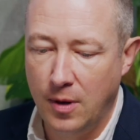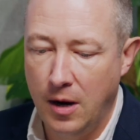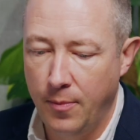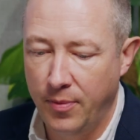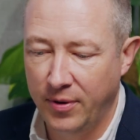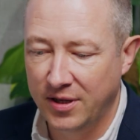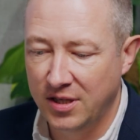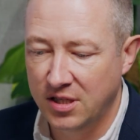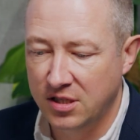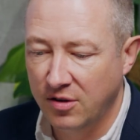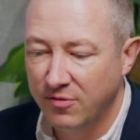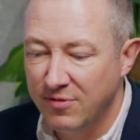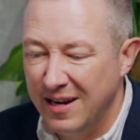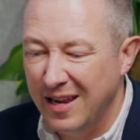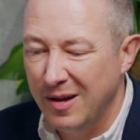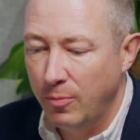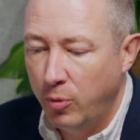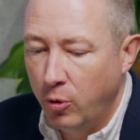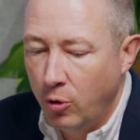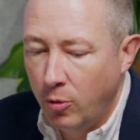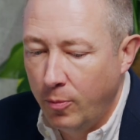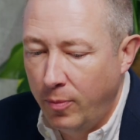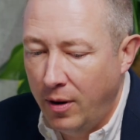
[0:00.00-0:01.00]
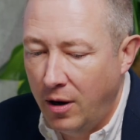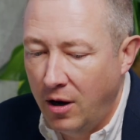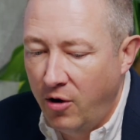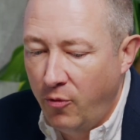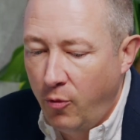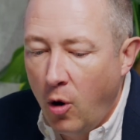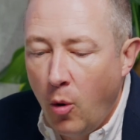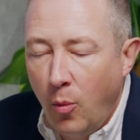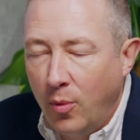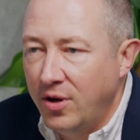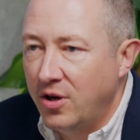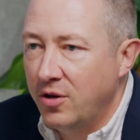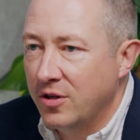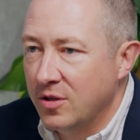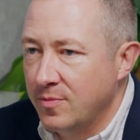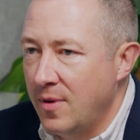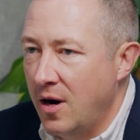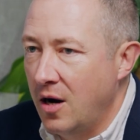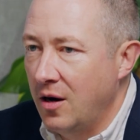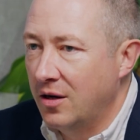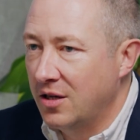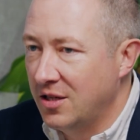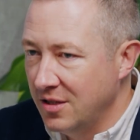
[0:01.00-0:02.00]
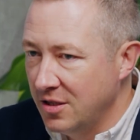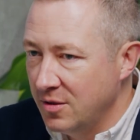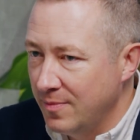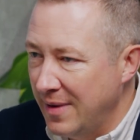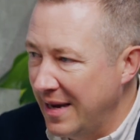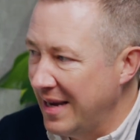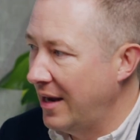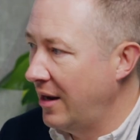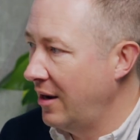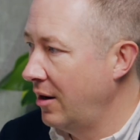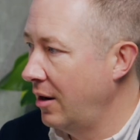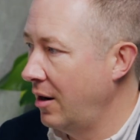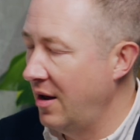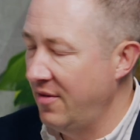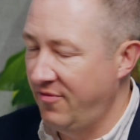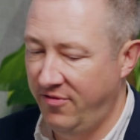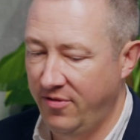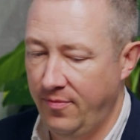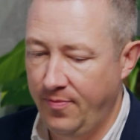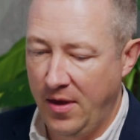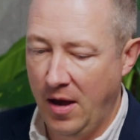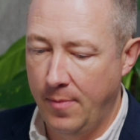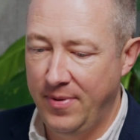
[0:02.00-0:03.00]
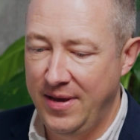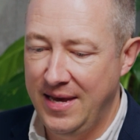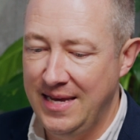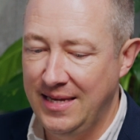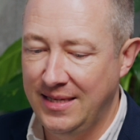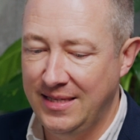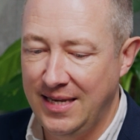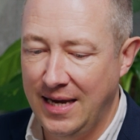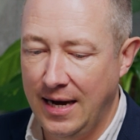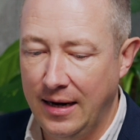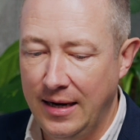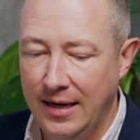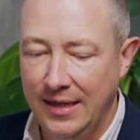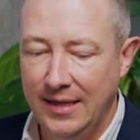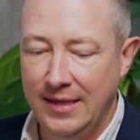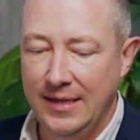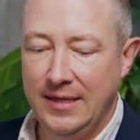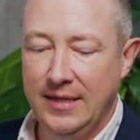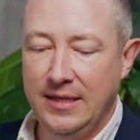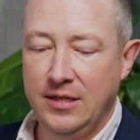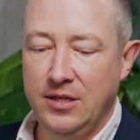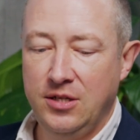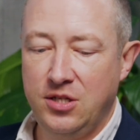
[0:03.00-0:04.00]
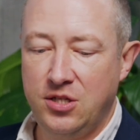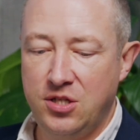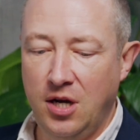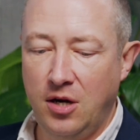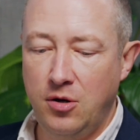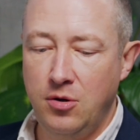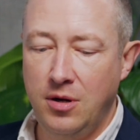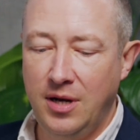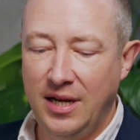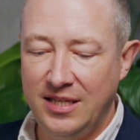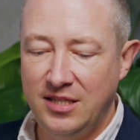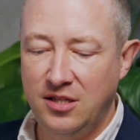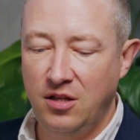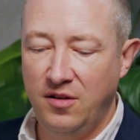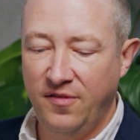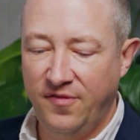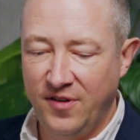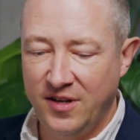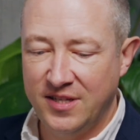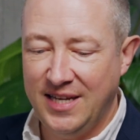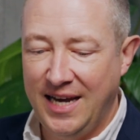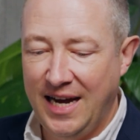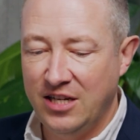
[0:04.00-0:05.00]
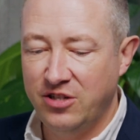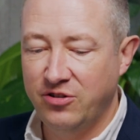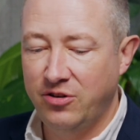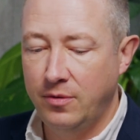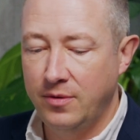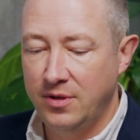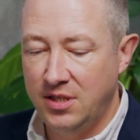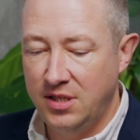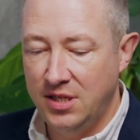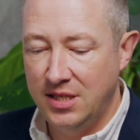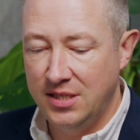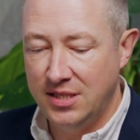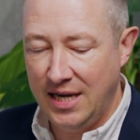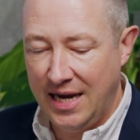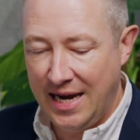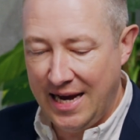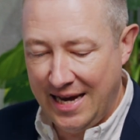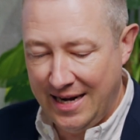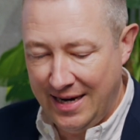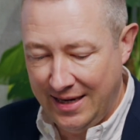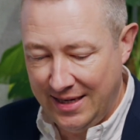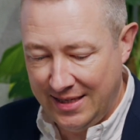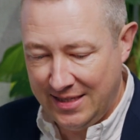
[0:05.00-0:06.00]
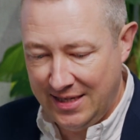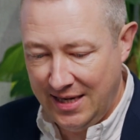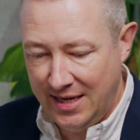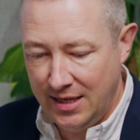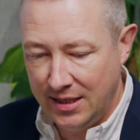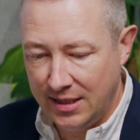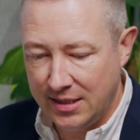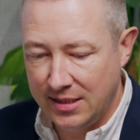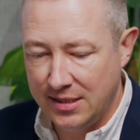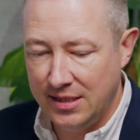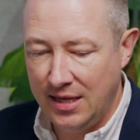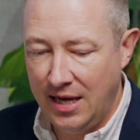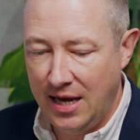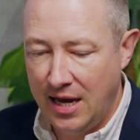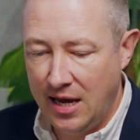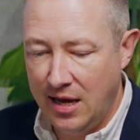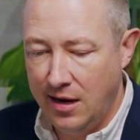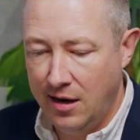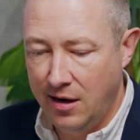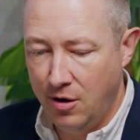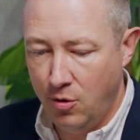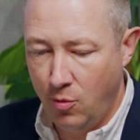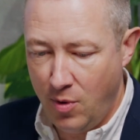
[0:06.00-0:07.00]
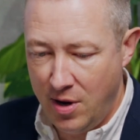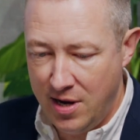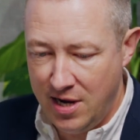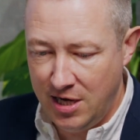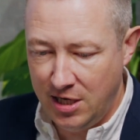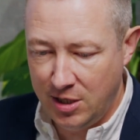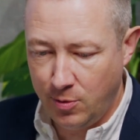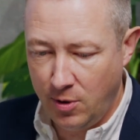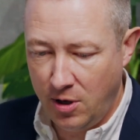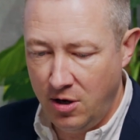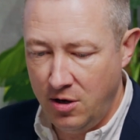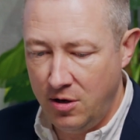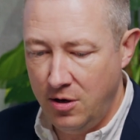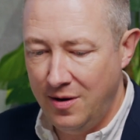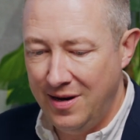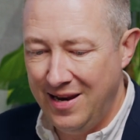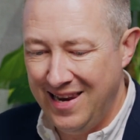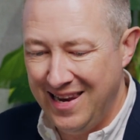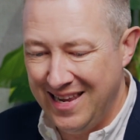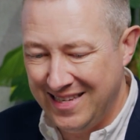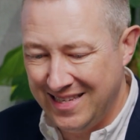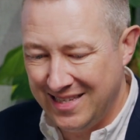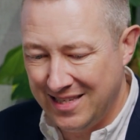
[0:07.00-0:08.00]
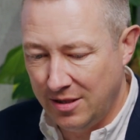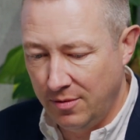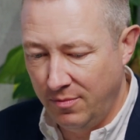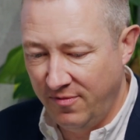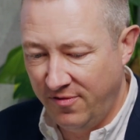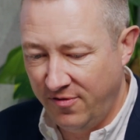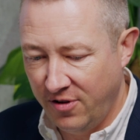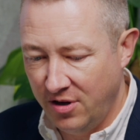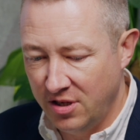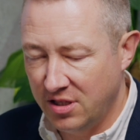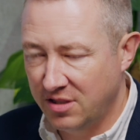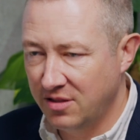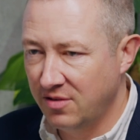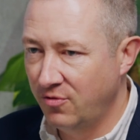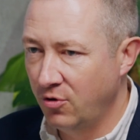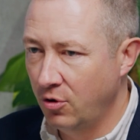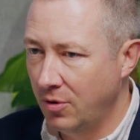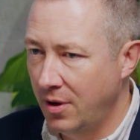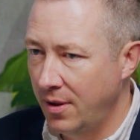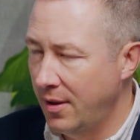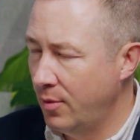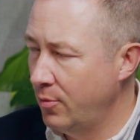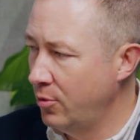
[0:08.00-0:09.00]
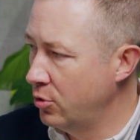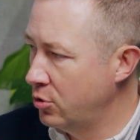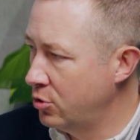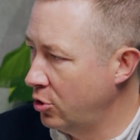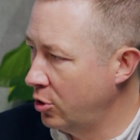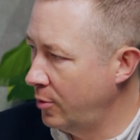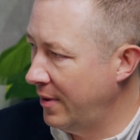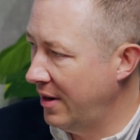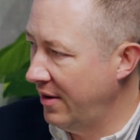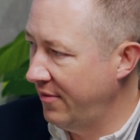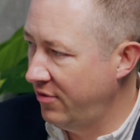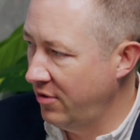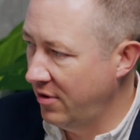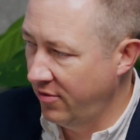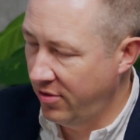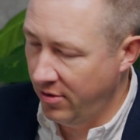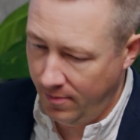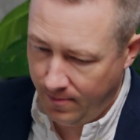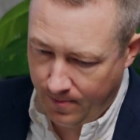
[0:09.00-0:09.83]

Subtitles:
because it's a really important part of what we do as marketers, making our life a bit easier. So let's do the first category, which is analytics. Louise, why don't you list them first of all, and then we'll talk about a few of them.